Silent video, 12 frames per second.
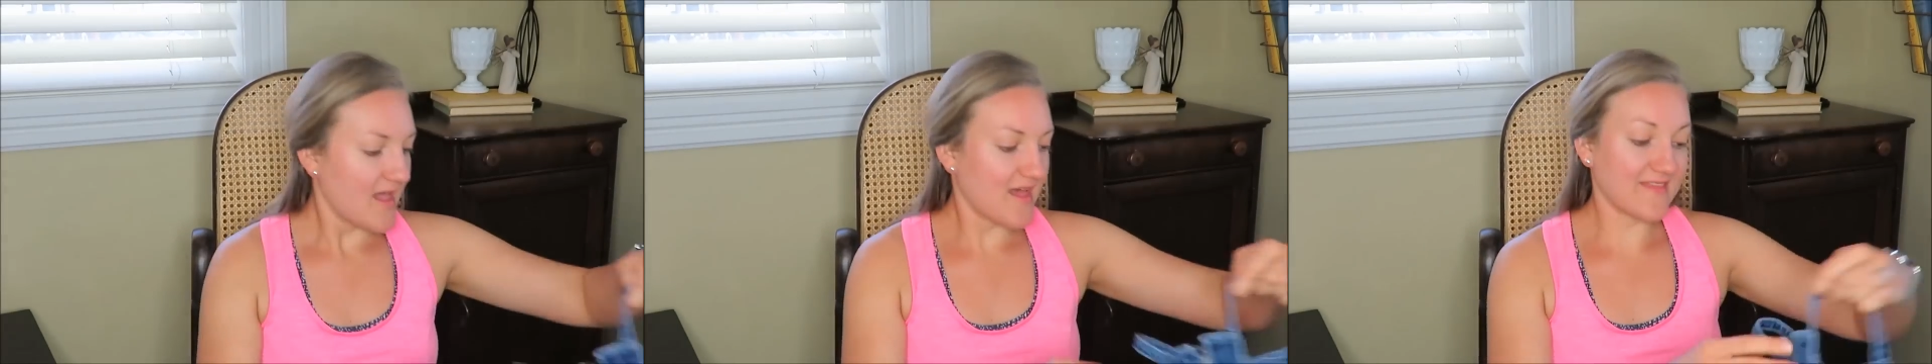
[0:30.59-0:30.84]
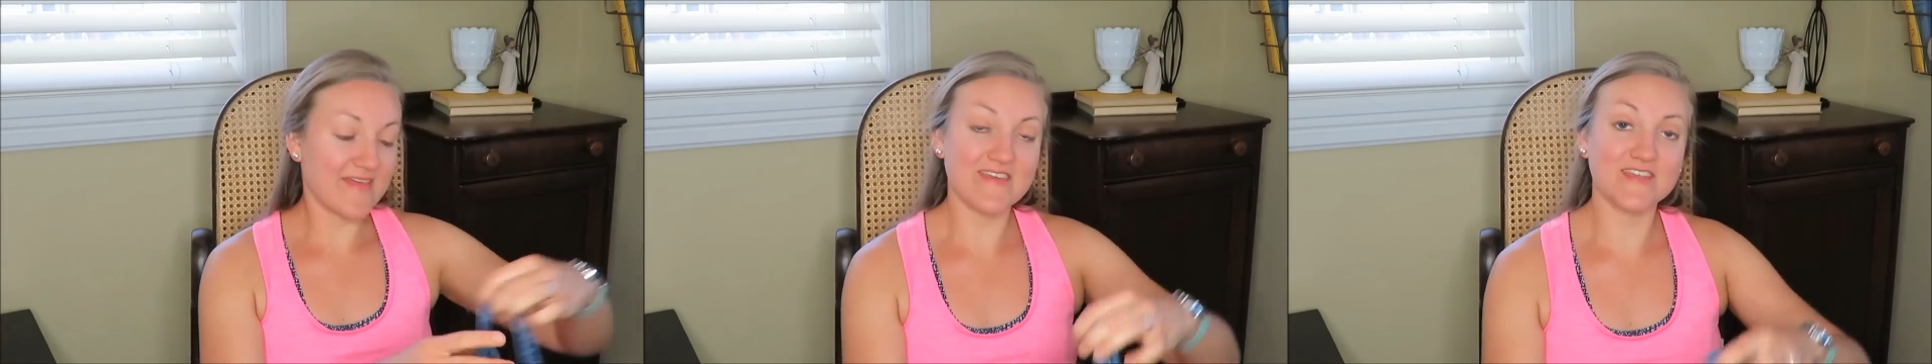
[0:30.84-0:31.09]

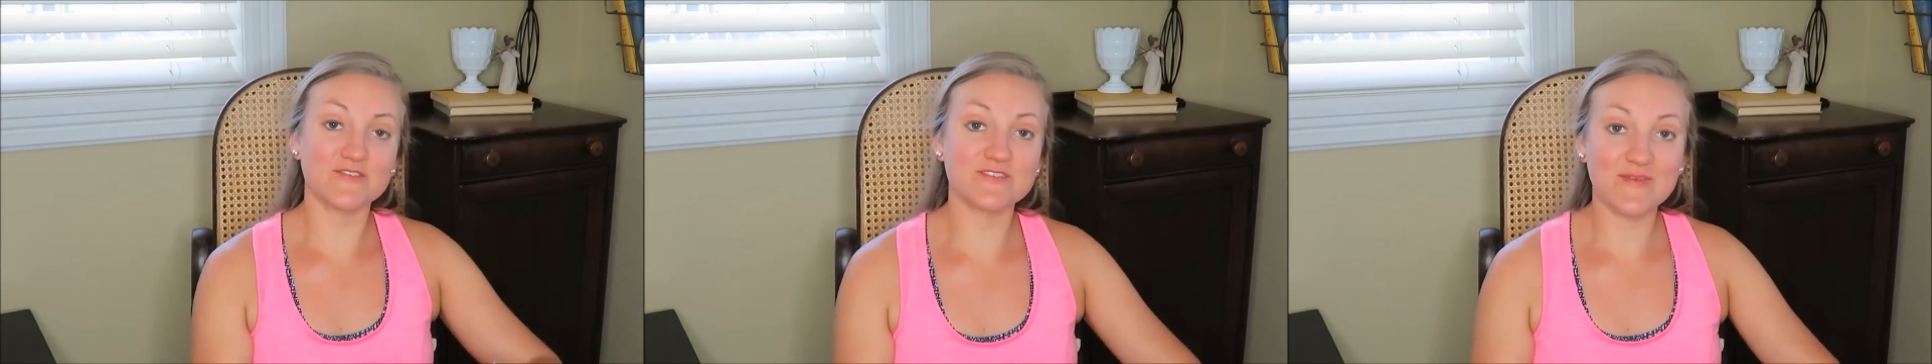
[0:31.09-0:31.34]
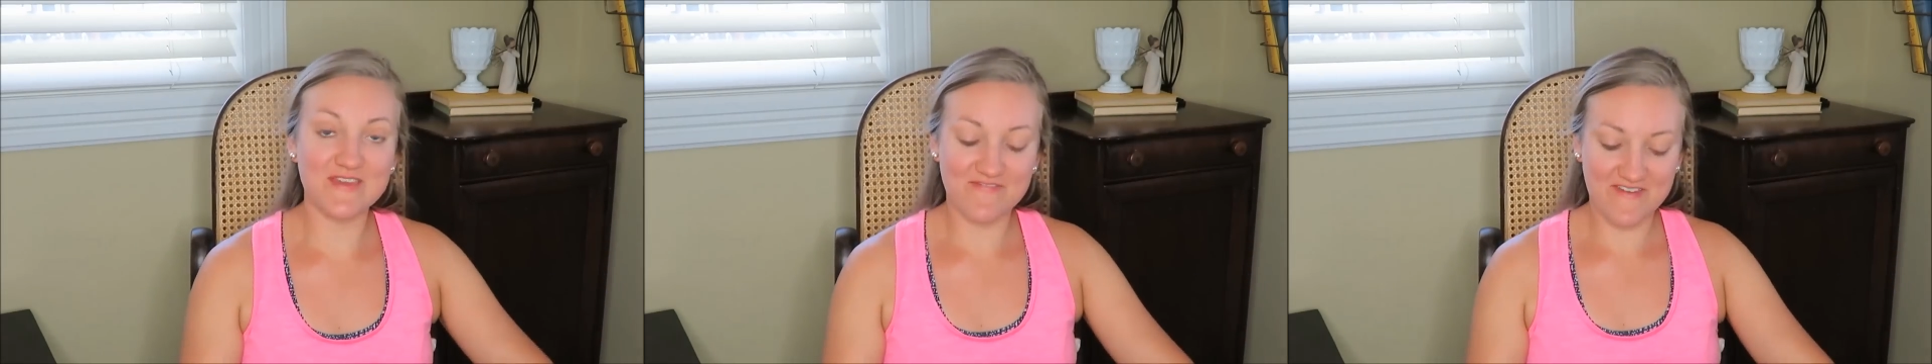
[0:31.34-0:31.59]
And then this
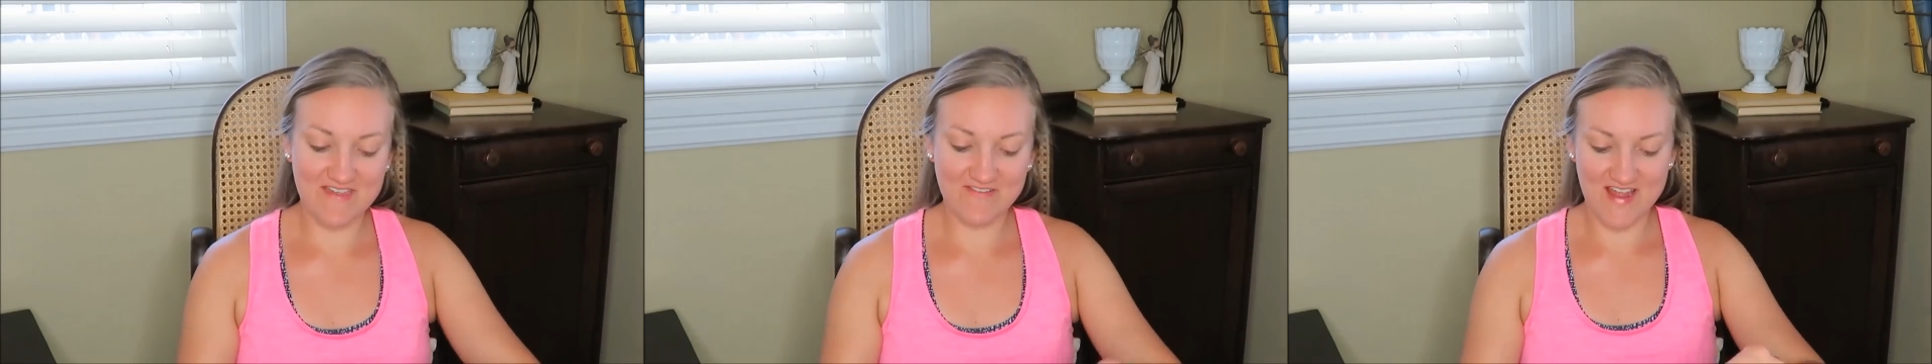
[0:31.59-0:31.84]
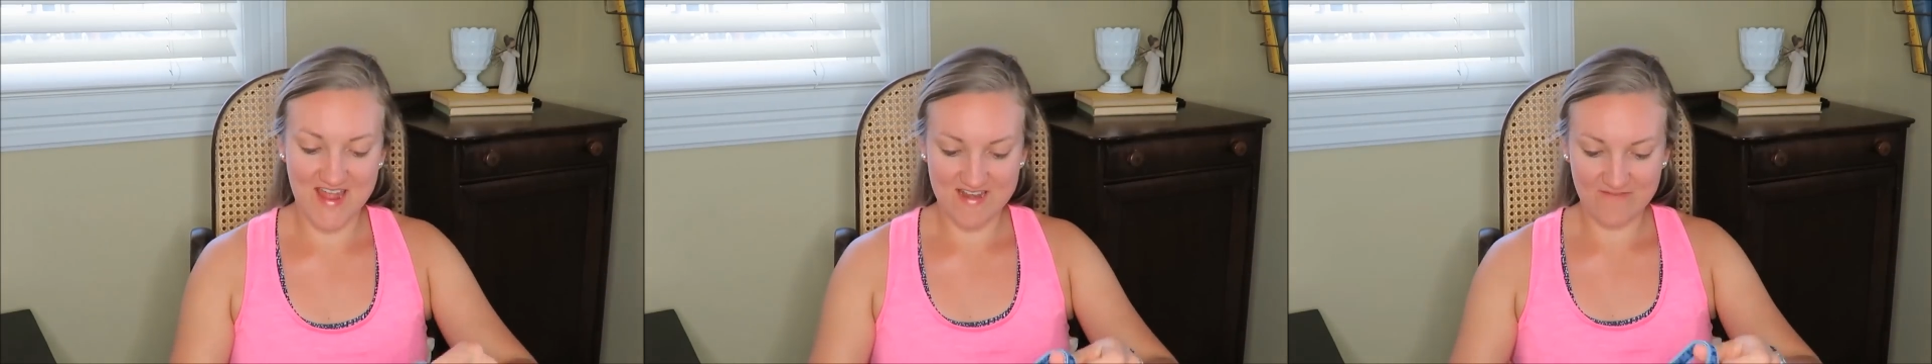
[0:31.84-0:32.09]
is my
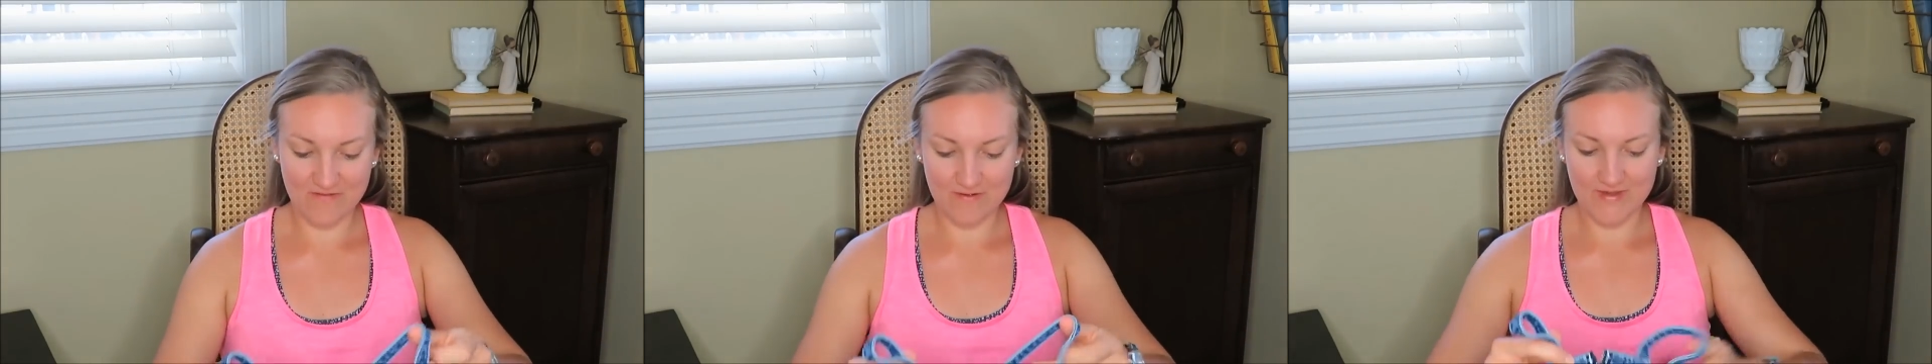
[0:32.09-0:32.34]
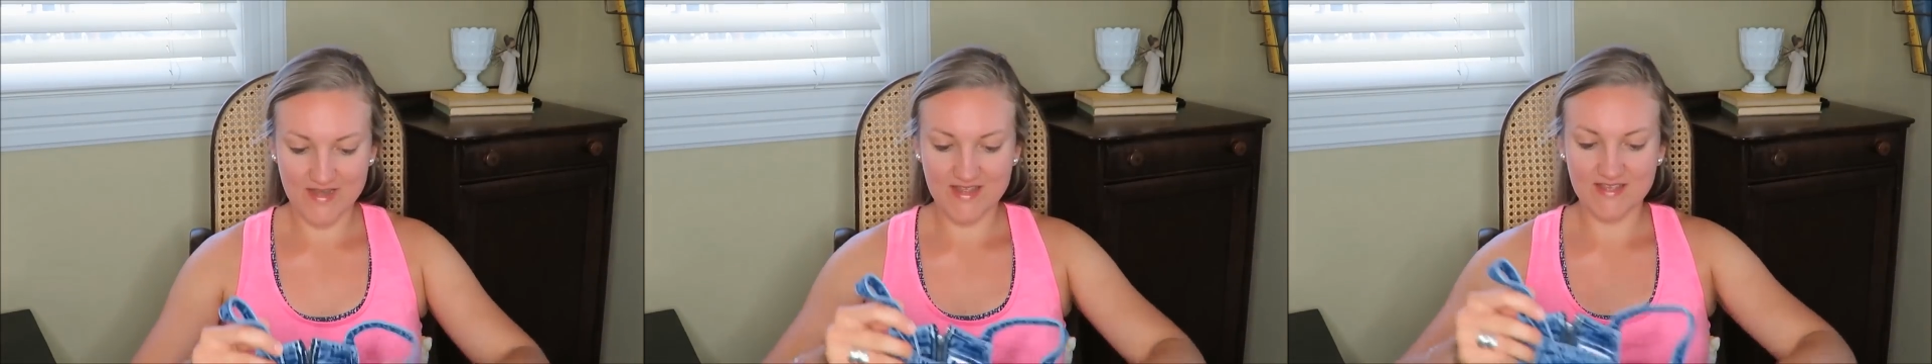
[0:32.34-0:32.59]
favorite item for
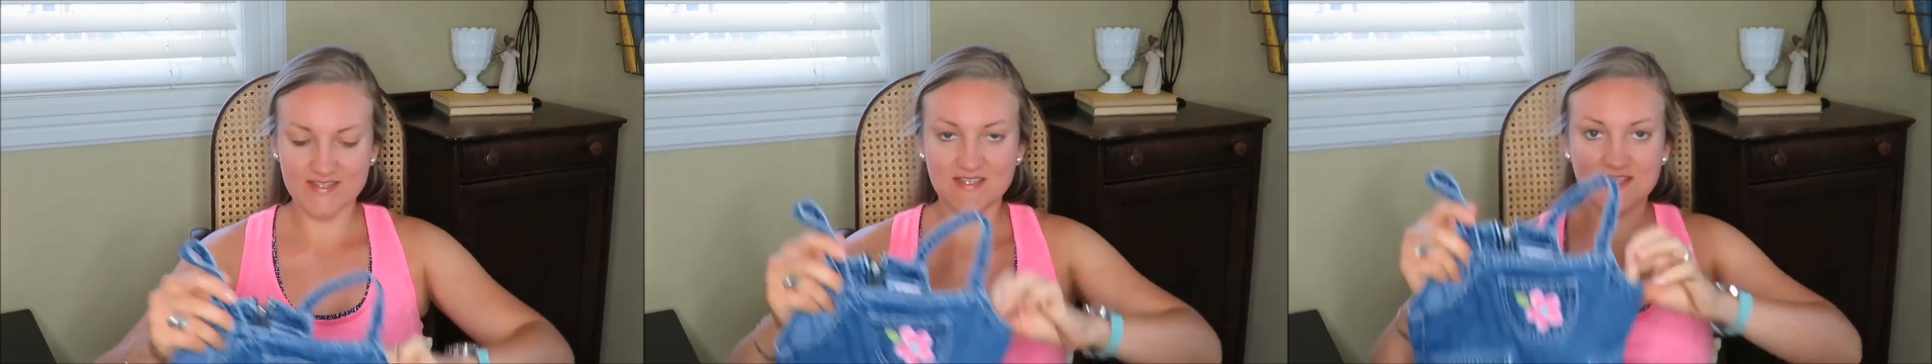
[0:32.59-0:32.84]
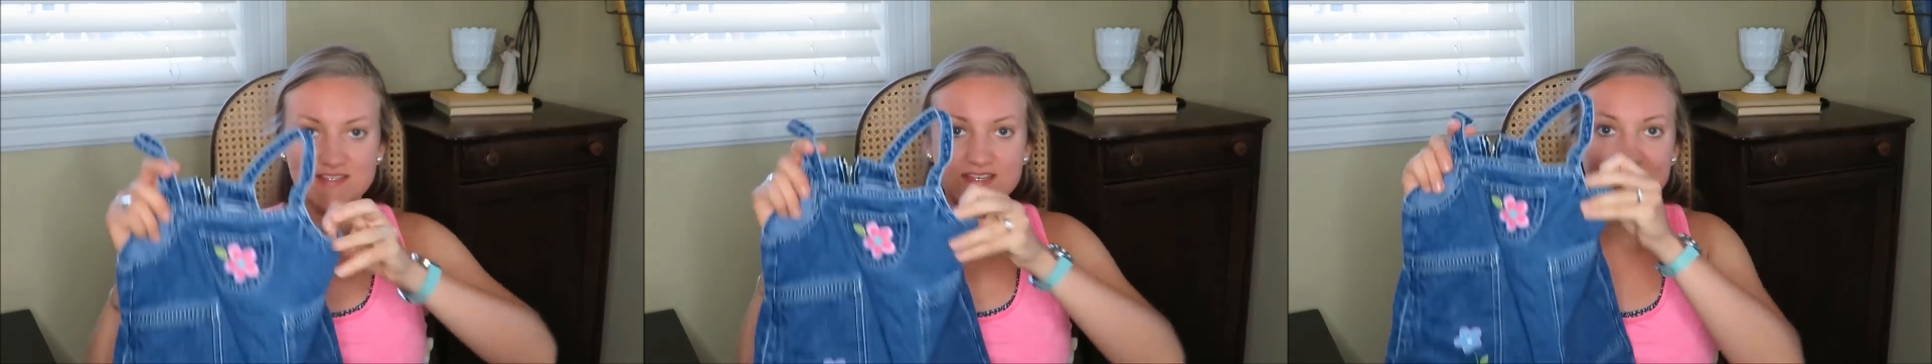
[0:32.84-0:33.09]
my nieces.